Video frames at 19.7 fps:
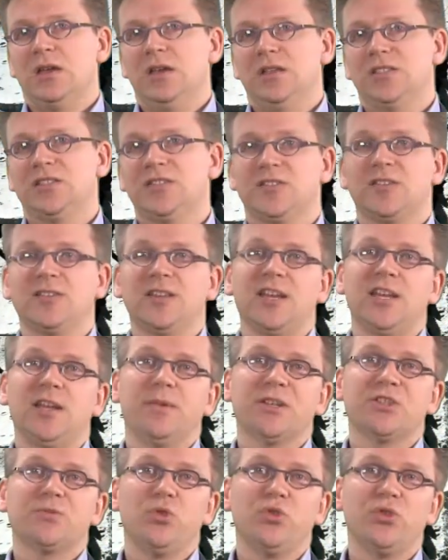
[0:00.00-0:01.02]
System
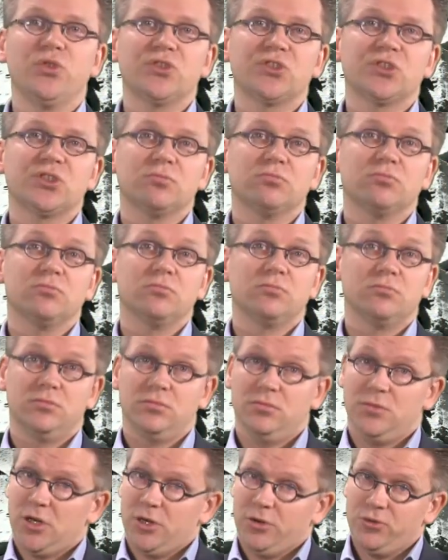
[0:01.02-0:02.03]
dynamics models
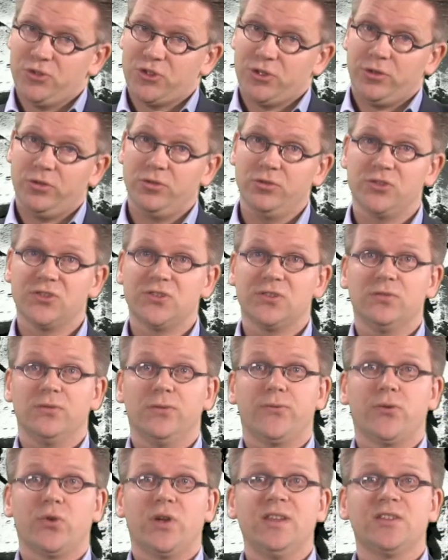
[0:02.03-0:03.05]
are also used
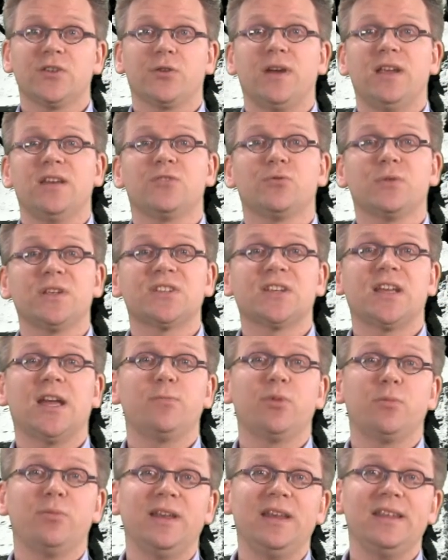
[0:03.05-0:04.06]
for integrated risk
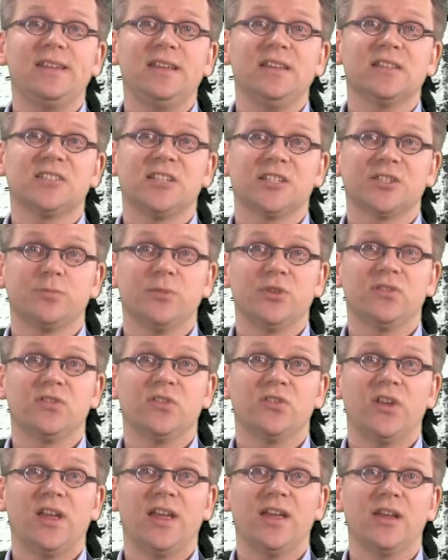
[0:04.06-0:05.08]
capability
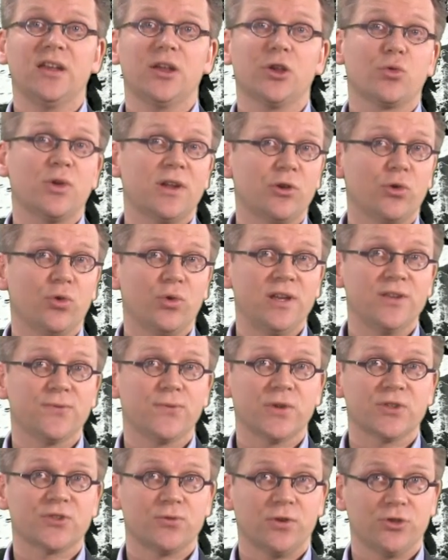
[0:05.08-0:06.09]
assessment and critical
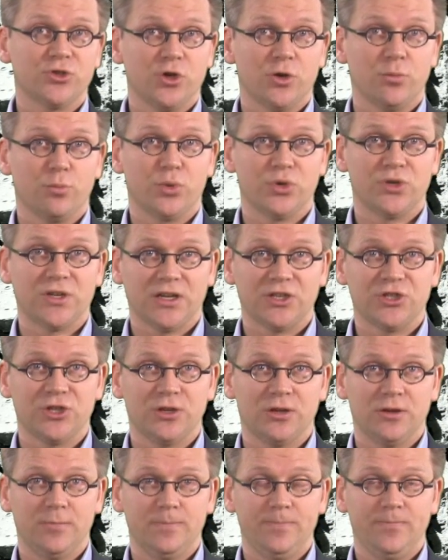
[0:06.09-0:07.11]
infrastructure
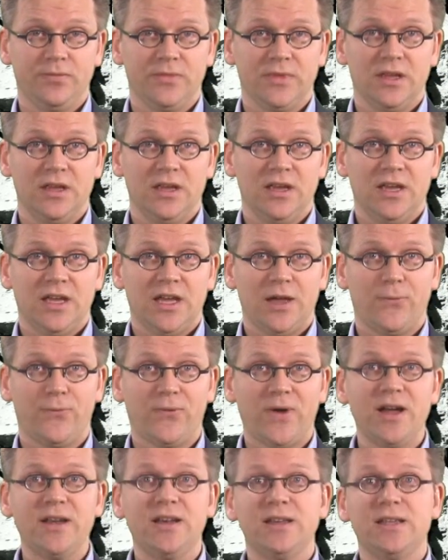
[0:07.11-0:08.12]
protection. And
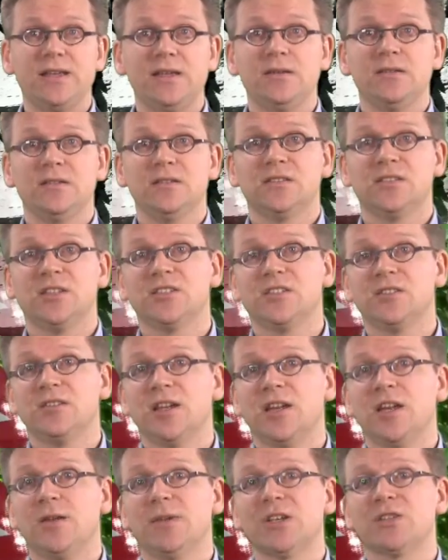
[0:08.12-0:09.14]
finally, system
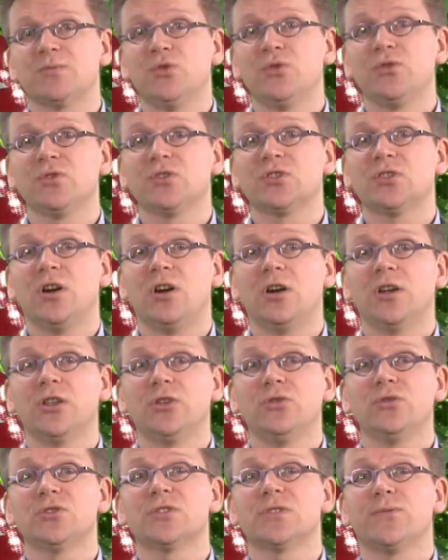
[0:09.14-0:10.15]
dynamics models are
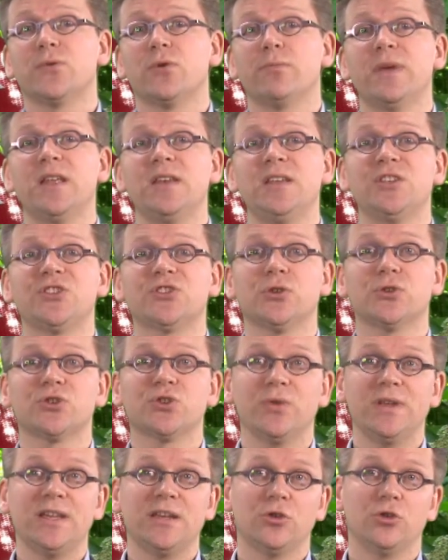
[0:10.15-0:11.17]
used for many
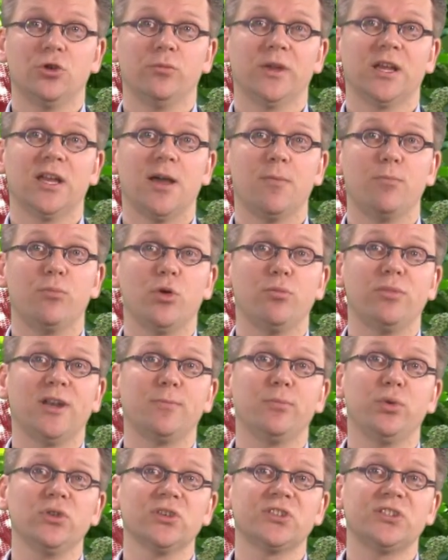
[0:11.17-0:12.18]
socio-economic and
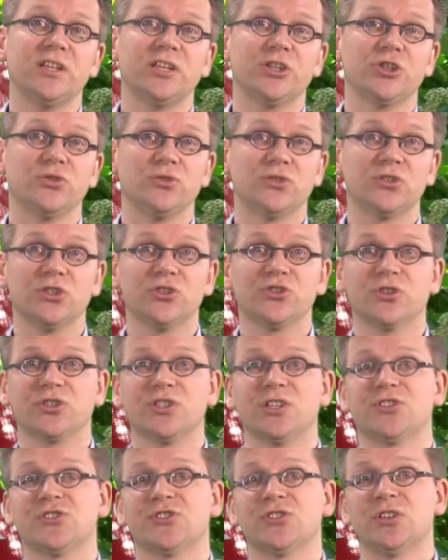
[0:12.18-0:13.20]
public policy issues,
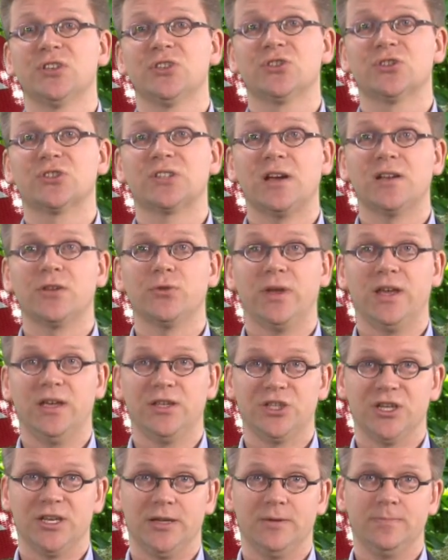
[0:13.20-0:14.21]
such as societal
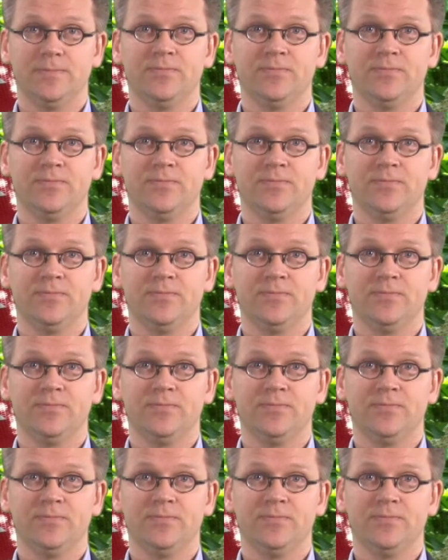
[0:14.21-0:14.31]
aging.